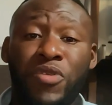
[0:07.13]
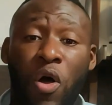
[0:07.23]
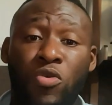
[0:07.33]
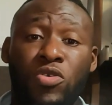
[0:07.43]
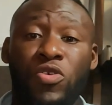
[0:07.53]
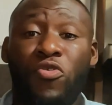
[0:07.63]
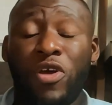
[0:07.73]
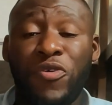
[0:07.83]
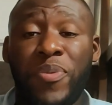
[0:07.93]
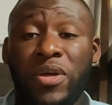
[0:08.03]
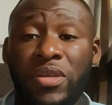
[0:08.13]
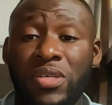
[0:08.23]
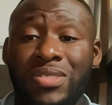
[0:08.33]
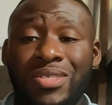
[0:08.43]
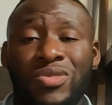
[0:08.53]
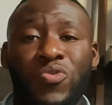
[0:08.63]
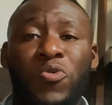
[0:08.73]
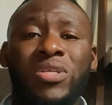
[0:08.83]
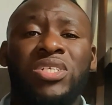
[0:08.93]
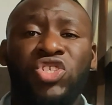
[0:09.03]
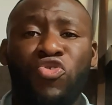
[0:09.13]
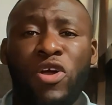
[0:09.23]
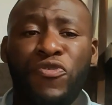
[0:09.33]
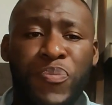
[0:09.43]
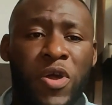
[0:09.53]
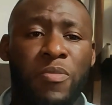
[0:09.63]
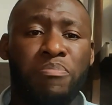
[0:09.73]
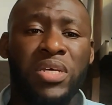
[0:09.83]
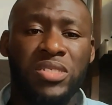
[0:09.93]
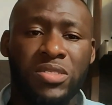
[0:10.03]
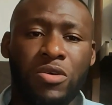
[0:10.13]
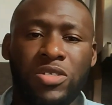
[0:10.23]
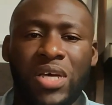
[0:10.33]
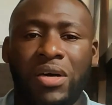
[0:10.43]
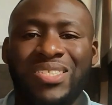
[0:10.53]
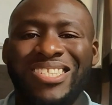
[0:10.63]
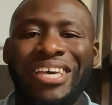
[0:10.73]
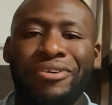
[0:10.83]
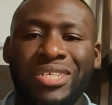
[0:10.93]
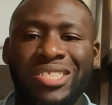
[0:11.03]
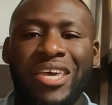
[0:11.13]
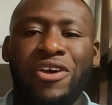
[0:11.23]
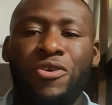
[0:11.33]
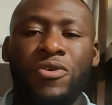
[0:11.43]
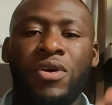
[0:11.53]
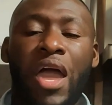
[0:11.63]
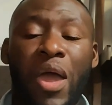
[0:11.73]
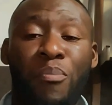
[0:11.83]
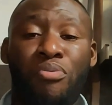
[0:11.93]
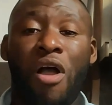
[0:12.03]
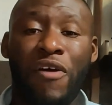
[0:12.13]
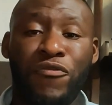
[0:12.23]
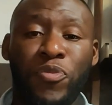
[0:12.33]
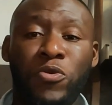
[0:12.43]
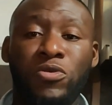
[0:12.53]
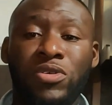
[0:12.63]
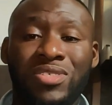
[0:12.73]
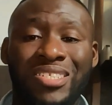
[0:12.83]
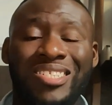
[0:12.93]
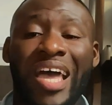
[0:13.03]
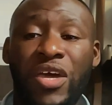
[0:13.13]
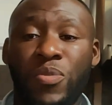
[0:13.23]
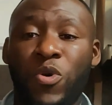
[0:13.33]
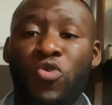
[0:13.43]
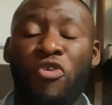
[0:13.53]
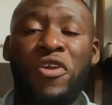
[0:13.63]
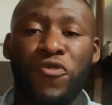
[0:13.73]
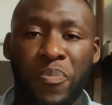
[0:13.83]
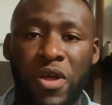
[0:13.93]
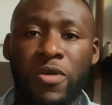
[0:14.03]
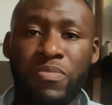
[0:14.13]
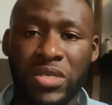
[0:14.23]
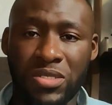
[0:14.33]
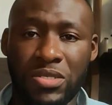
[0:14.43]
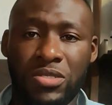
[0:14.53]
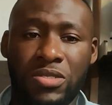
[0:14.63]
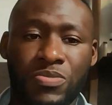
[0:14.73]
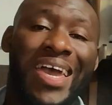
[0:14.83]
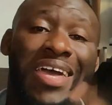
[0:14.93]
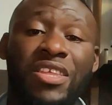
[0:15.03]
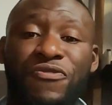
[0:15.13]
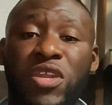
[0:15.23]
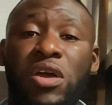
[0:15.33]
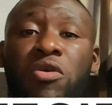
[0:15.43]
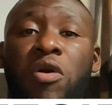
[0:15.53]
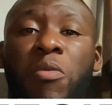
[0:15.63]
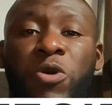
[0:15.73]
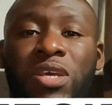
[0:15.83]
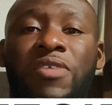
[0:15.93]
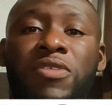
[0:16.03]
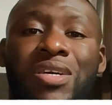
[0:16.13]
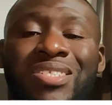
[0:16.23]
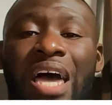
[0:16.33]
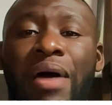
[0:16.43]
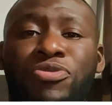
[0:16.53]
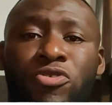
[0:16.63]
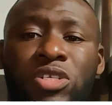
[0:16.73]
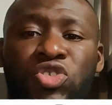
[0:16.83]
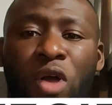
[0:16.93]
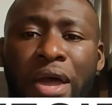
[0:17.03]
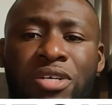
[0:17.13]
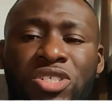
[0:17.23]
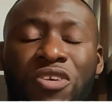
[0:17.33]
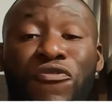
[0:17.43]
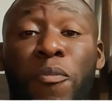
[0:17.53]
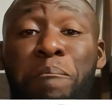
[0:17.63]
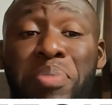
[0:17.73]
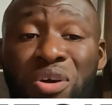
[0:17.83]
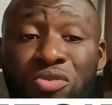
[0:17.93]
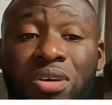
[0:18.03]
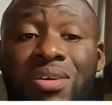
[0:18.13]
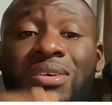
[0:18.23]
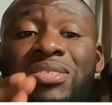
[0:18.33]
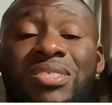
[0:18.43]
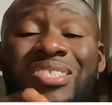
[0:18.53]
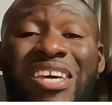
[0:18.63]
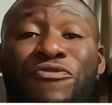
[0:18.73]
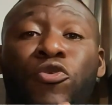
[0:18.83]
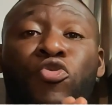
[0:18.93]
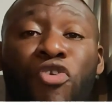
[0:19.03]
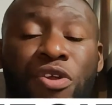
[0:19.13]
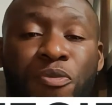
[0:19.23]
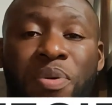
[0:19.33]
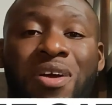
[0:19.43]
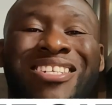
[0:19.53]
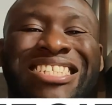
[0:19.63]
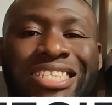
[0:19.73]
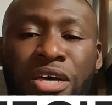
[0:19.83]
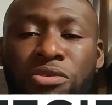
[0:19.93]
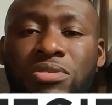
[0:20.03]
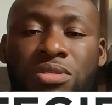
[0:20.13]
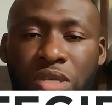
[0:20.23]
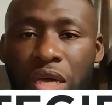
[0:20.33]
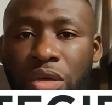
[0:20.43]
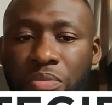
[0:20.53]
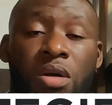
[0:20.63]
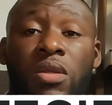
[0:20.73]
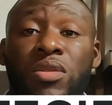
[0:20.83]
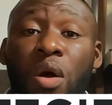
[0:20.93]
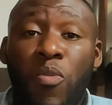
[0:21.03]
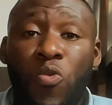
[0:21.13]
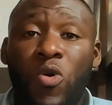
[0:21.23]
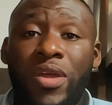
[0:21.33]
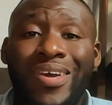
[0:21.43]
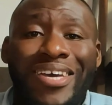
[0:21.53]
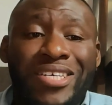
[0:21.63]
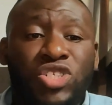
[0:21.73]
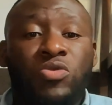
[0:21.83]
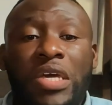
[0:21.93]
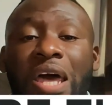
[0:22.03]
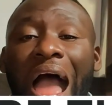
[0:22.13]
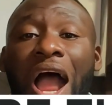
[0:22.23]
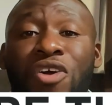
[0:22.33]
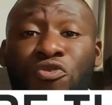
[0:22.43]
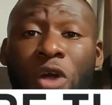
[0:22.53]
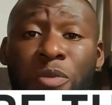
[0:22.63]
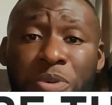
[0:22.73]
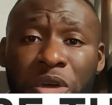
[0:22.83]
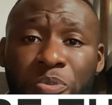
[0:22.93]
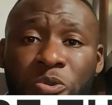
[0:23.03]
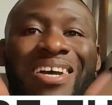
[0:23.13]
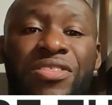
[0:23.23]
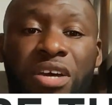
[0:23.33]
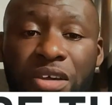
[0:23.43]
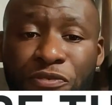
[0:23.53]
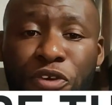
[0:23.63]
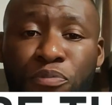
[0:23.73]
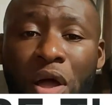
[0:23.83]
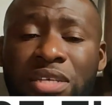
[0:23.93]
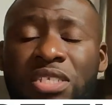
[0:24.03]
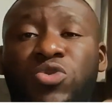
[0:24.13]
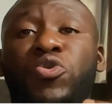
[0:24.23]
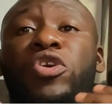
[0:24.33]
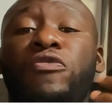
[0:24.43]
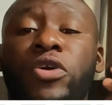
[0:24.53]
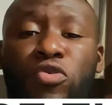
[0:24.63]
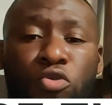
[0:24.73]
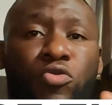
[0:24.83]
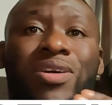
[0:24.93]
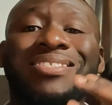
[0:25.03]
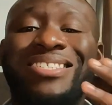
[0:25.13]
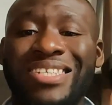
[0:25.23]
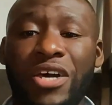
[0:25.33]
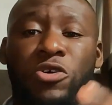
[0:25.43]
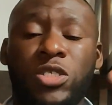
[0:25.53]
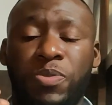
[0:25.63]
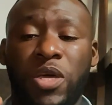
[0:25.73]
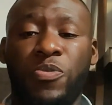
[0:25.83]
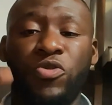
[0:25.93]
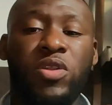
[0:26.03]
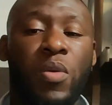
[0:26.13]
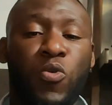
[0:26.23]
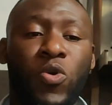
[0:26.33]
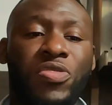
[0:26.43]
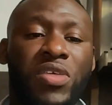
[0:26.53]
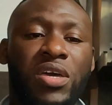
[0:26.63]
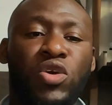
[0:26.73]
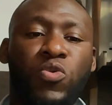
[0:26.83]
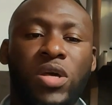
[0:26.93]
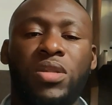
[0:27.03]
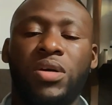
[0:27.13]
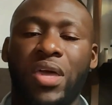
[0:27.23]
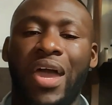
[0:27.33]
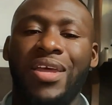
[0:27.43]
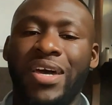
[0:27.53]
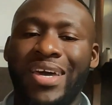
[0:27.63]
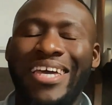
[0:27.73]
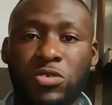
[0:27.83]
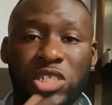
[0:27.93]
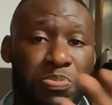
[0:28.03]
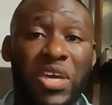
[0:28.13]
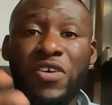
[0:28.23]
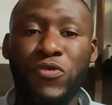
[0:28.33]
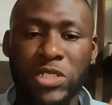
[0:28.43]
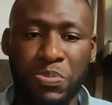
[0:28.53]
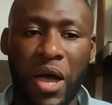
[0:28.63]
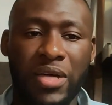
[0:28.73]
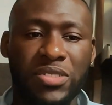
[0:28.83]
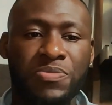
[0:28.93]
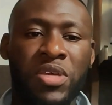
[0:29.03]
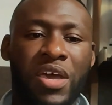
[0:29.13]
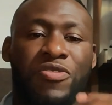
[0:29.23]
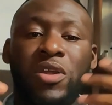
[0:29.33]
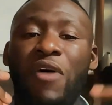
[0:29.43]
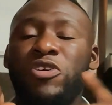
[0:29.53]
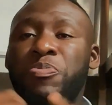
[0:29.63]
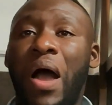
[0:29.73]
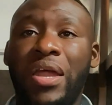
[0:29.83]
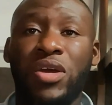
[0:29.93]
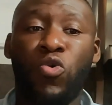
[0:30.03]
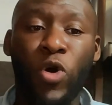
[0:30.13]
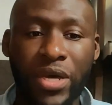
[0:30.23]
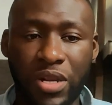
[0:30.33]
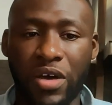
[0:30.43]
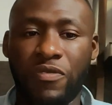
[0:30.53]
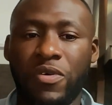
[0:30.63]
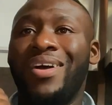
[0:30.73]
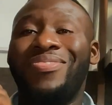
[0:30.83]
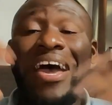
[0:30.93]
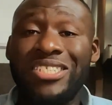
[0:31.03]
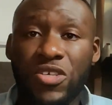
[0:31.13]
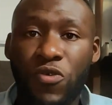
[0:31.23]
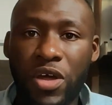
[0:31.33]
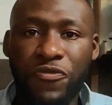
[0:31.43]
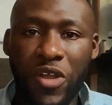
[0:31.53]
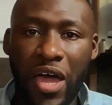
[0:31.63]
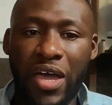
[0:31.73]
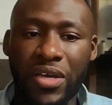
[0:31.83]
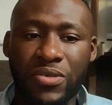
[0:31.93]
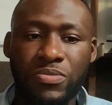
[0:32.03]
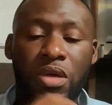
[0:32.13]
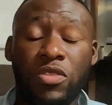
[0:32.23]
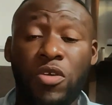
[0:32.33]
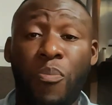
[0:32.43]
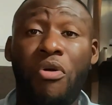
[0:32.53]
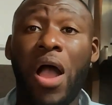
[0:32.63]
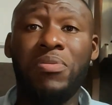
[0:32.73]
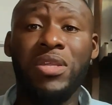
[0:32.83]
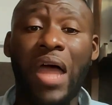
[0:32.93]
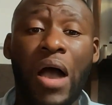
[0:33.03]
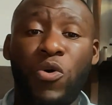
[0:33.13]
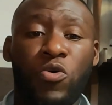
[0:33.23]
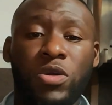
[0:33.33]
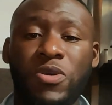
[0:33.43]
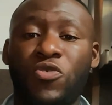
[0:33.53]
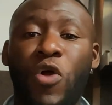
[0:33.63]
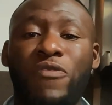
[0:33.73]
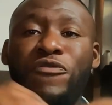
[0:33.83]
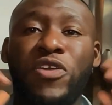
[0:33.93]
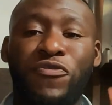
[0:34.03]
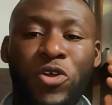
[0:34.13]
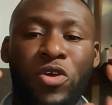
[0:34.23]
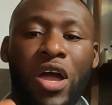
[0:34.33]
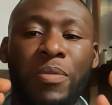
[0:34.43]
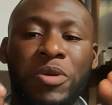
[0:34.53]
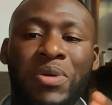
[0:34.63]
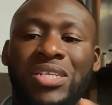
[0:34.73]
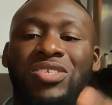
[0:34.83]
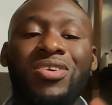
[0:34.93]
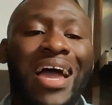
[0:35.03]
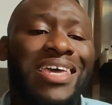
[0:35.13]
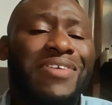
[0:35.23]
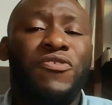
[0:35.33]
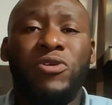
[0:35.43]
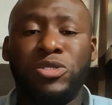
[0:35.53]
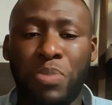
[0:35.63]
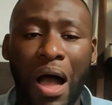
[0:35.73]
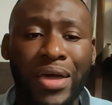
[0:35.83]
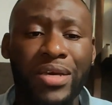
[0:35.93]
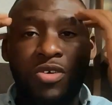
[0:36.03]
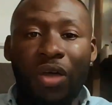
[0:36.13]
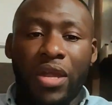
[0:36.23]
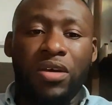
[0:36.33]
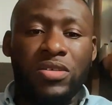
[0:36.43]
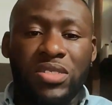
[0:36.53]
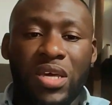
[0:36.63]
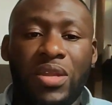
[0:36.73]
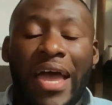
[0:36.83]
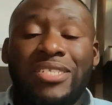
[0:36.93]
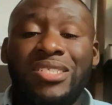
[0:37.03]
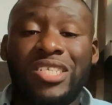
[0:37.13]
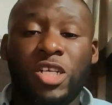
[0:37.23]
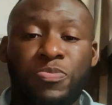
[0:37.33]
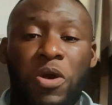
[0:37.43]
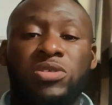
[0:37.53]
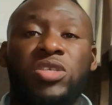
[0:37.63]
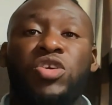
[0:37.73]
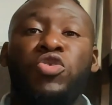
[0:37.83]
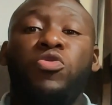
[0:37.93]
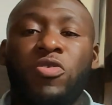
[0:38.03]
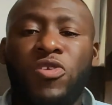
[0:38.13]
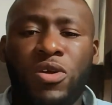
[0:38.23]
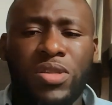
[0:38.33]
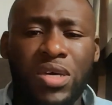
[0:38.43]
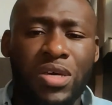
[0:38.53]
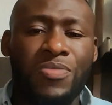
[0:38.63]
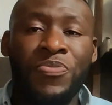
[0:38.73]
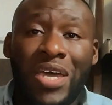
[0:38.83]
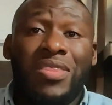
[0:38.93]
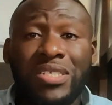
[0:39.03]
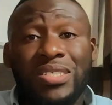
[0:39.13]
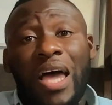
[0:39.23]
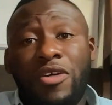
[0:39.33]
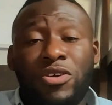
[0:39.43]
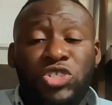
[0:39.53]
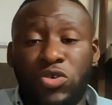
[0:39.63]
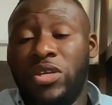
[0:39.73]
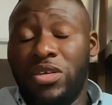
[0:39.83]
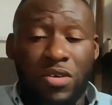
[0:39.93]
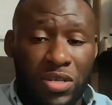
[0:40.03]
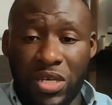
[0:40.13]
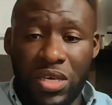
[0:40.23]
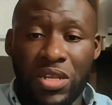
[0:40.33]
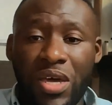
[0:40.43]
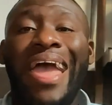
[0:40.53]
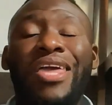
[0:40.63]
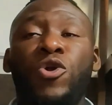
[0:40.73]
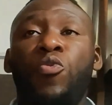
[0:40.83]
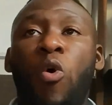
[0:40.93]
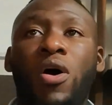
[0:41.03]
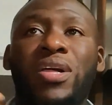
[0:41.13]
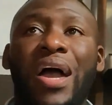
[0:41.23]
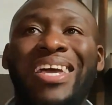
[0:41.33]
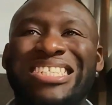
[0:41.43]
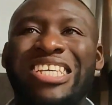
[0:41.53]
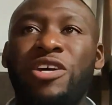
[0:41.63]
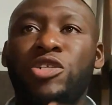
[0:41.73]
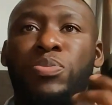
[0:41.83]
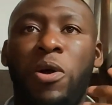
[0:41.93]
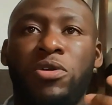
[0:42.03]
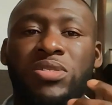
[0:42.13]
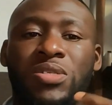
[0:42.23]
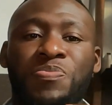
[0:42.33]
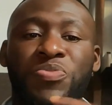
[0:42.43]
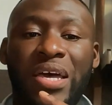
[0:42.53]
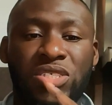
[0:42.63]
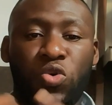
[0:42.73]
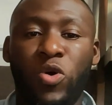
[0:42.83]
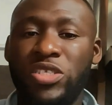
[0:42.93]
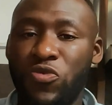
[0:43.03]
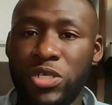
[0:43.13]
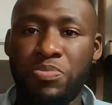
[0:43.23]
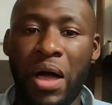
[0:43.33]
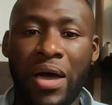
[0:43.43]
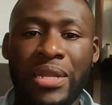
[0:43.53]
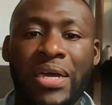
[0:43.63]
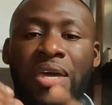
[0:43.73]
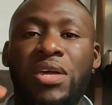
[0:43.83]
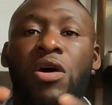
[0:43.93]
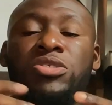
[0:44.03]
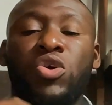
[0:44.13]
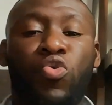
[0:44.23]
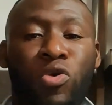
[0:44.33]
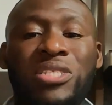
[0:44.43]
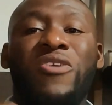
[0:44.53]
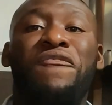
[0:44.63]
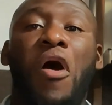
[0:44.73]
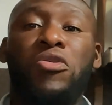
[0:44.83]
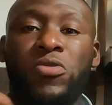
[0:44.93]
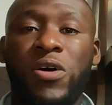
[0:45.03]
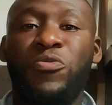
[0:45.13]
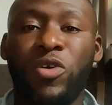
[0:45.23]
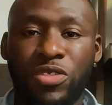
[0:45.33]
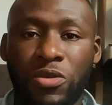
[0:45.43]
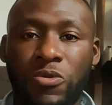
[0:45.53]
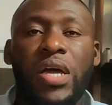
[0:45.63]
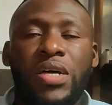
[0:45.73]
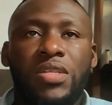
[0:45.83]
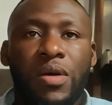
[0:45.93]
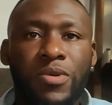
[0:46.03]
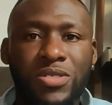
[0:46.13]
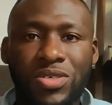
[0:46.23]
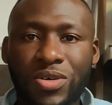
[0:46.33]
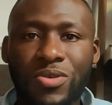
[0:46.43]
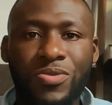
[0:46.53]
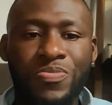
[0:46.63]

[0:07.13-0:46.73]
the owner of the credit repair lead system, where we teach credit repair business owners how to sell and scale a profitable, sustainable credit repair business. In this video, I'm going to give you the top 3 strategies for building a successful credit repair sales team. Number 1 is you need to hire the right people. In the interview process, when you're recruiting sales people, the number 1 thing you want to look at is the speed of response. If they're not responding quick enough, that's a red flag. They're probably not going to be the right fit for your company because they're not even responding. You got to understand, as a salesperson, you are their lead, and this is how they're treating their lead. You want a salesperson that's quick to respond and also quick to follow up with you. Number 2